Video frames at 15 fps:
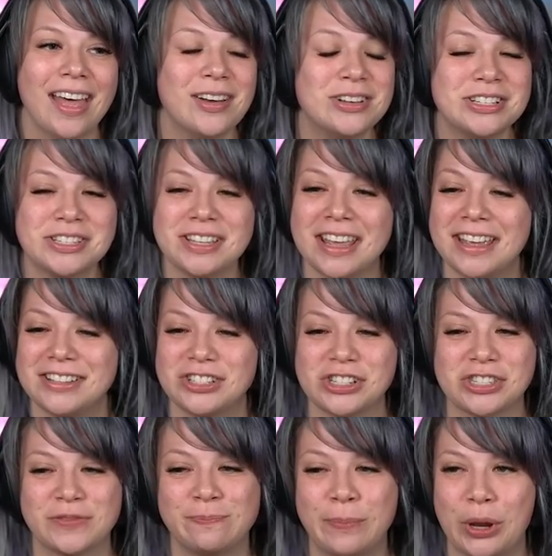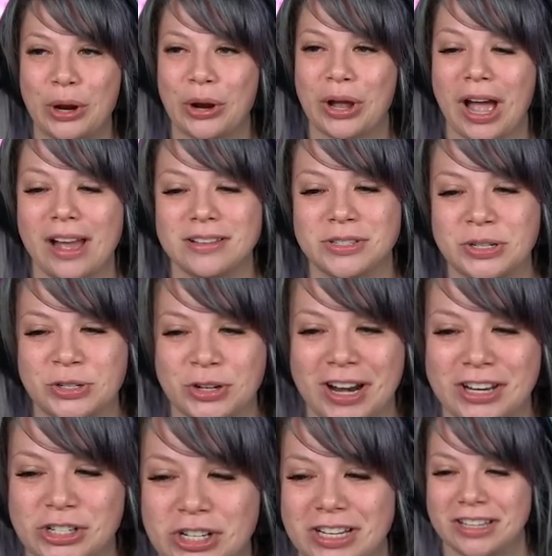That was like just pure Holy
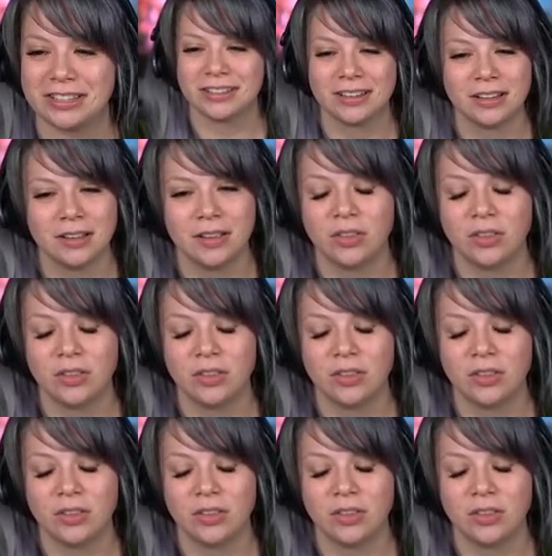concentration shit, bro.